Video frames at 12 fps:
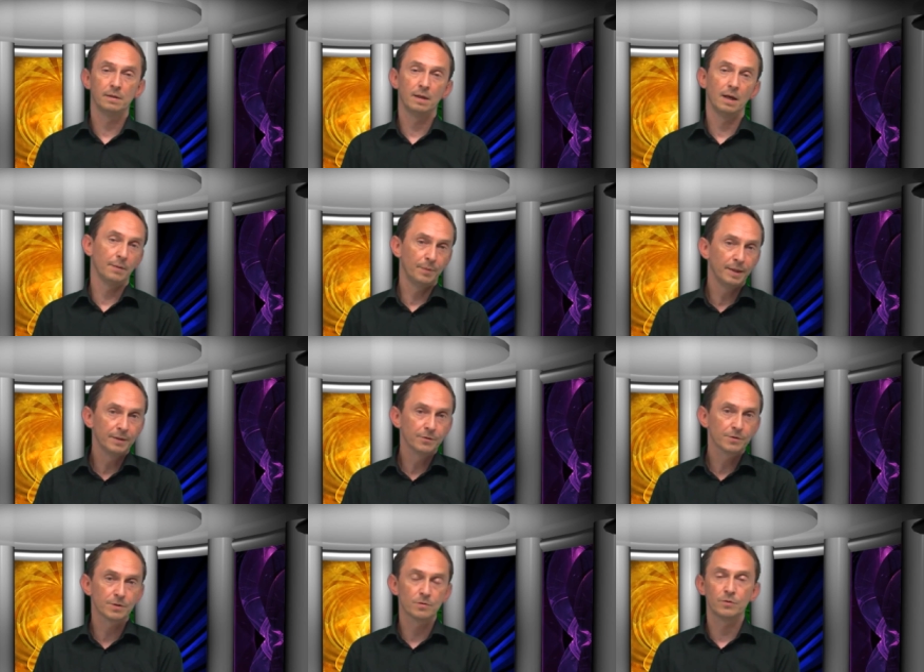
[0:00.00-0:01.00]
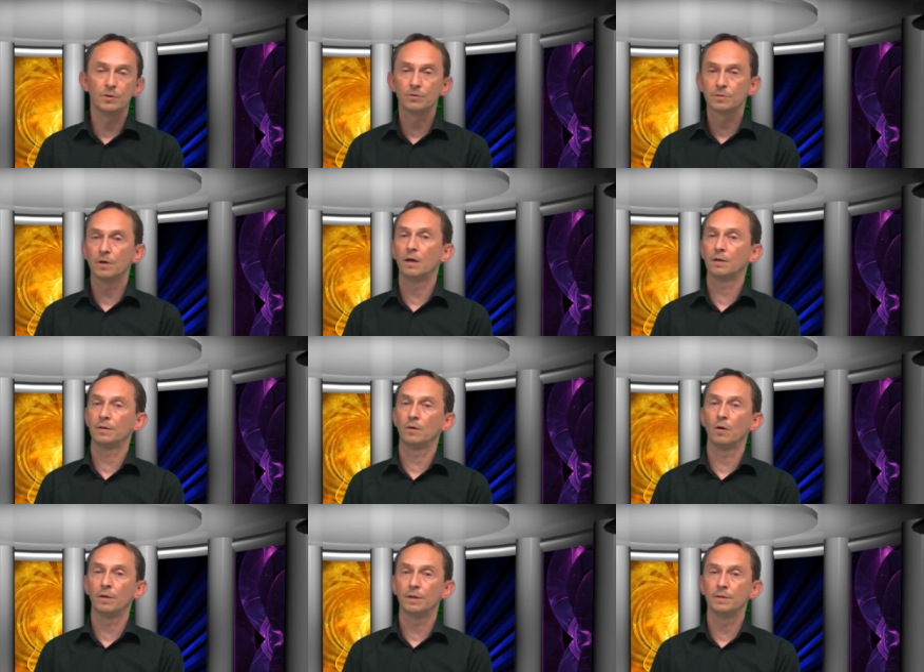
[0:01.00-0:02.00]
that appeals to your target
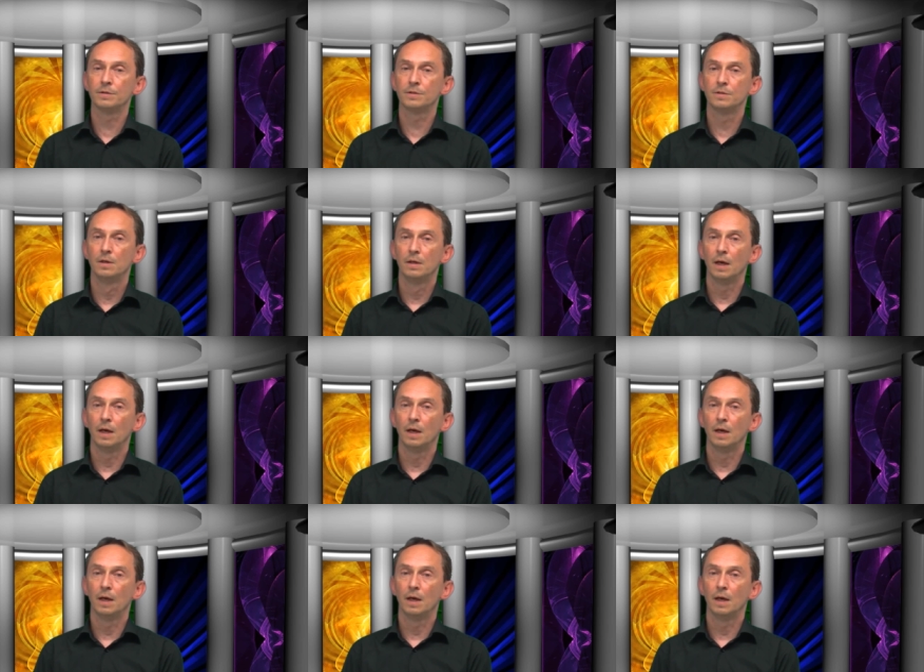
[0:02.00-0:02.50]
audience,